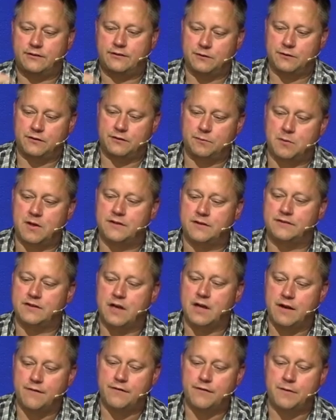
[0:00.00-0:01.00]
The response
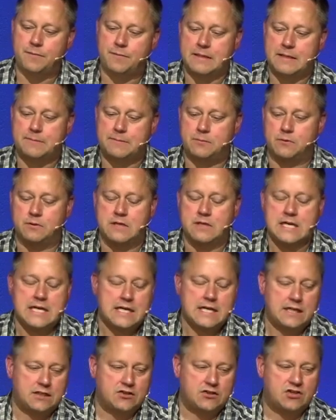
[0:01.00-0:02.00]
of the people
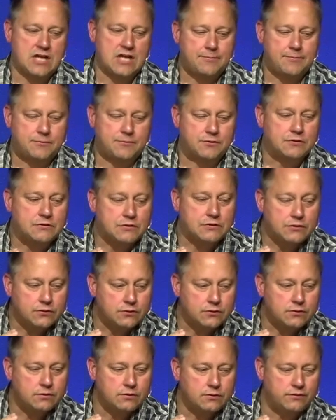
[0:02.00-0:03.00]
in chapter
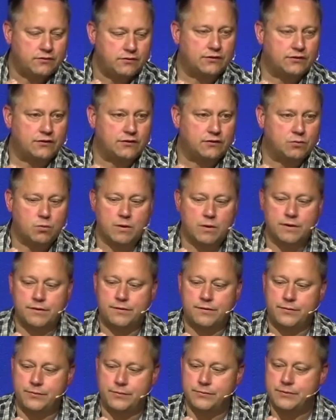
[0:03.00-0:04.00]
2, verses 1
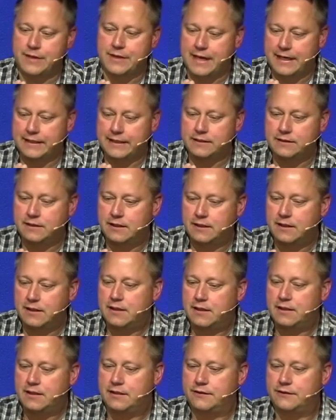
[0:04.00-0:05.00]
through 9,
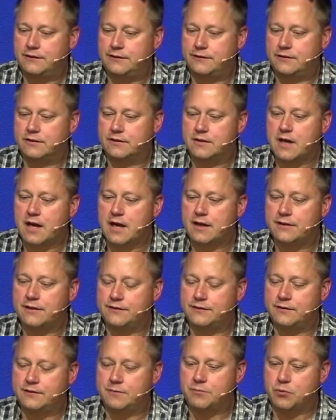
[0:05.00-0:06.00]
is
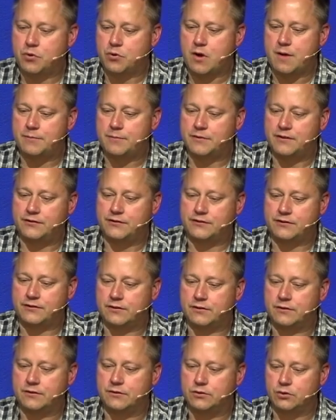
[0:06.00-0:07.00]
God's
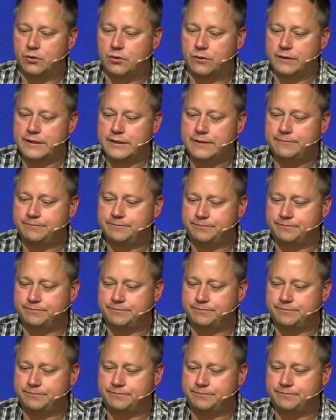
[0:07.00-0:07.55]
promised glory.